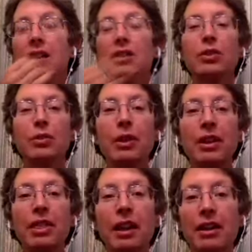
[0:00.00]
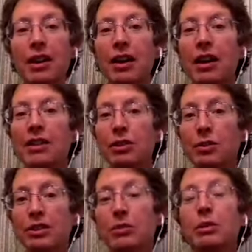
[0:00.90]
So a, a, so
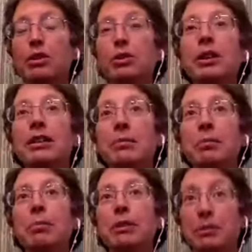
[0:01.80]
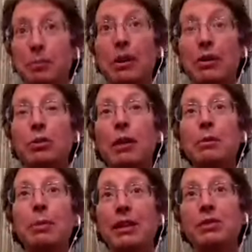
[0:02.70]
it's a retreat, but a
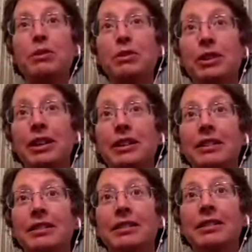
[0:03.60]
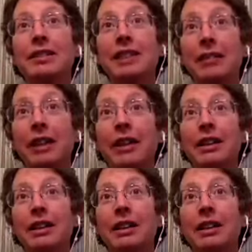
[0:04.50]
trauma based retreat. Is that right?